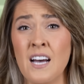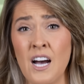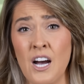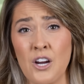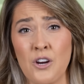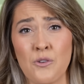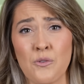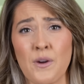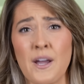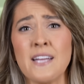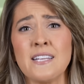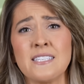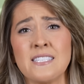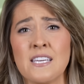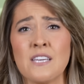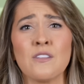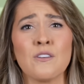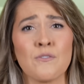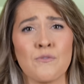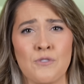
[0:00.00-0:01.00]
A great
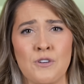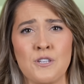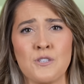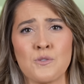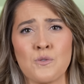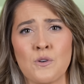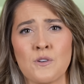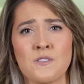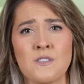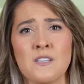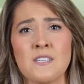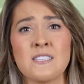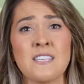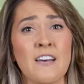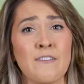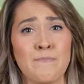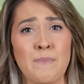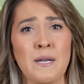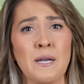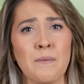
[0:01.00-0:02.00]
deal of resources
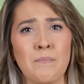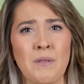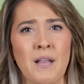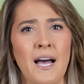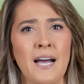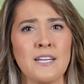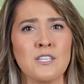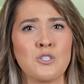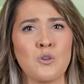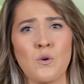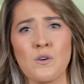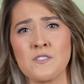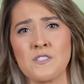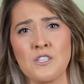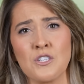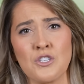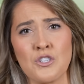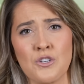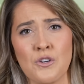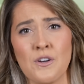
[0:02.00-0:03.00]
have been applied towards
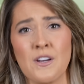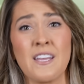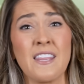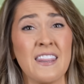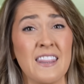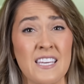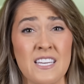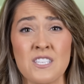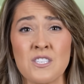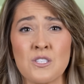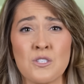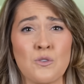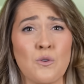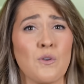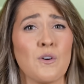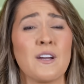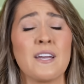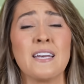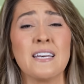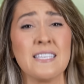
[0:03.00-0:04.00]
ensuring this
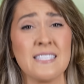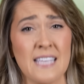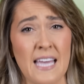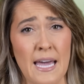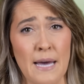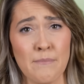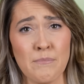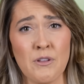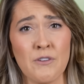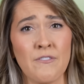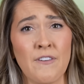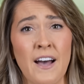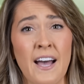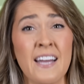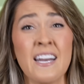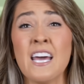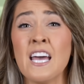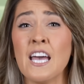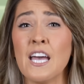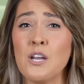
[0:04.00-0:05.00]
story is
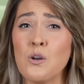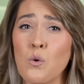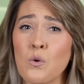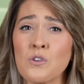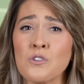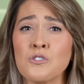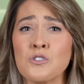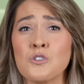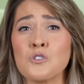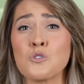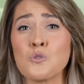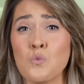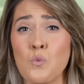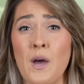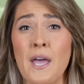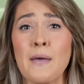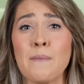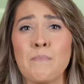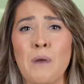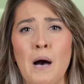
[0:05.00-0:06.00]
amplified in order to
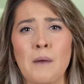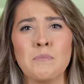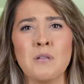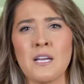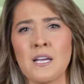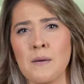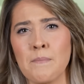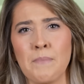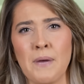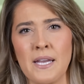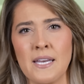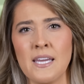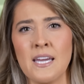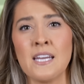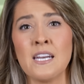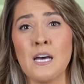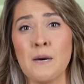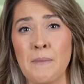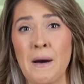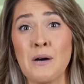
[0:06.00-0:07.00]
sway public
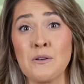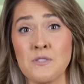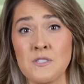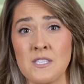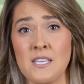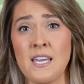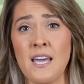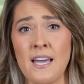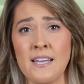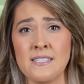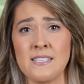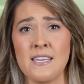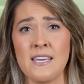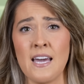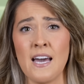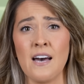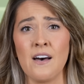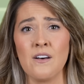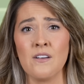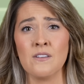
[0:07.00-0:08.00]
opinion about
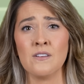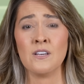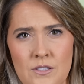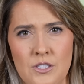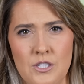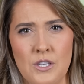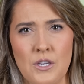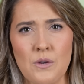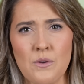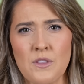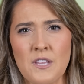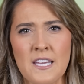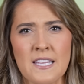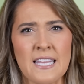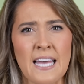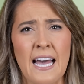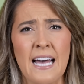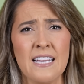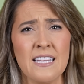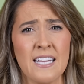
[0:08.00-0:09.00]
CATL. Do you think
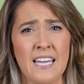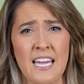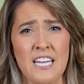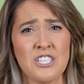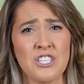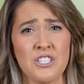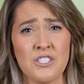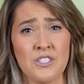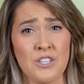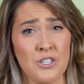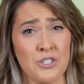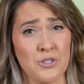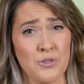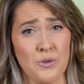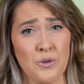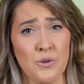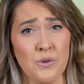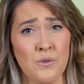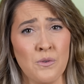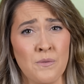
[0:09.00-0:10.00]
the allegations are
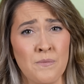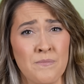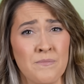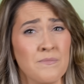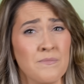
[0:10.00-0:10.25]
true?